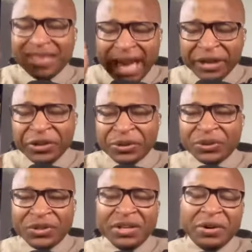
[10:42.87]
and you'll
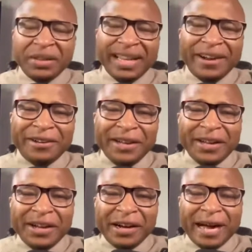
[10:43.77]
see on there,
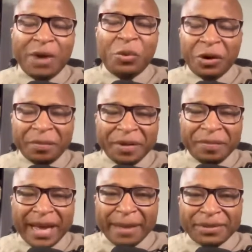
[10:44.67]
uh, I want to be
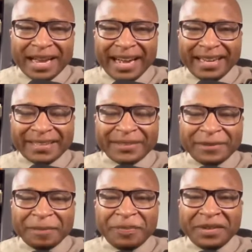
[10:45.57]

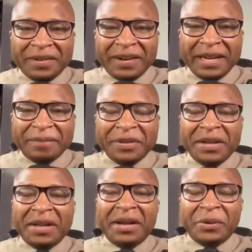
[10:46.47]
baptized. All right.
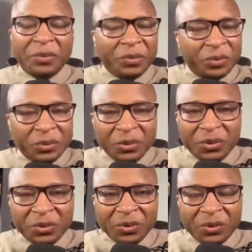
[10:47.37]
Uh,
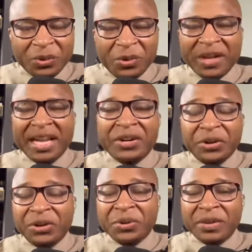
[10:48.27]
go ahead
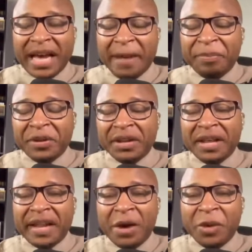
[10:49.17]
and do that,
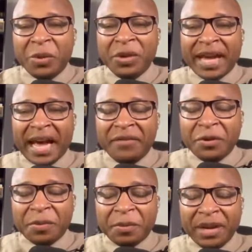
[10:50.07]
and that way we have
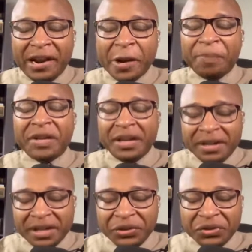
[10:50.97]
you prepared. In
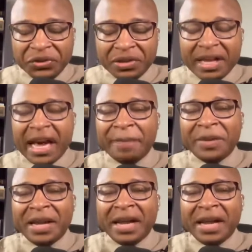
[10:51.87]
addition to that,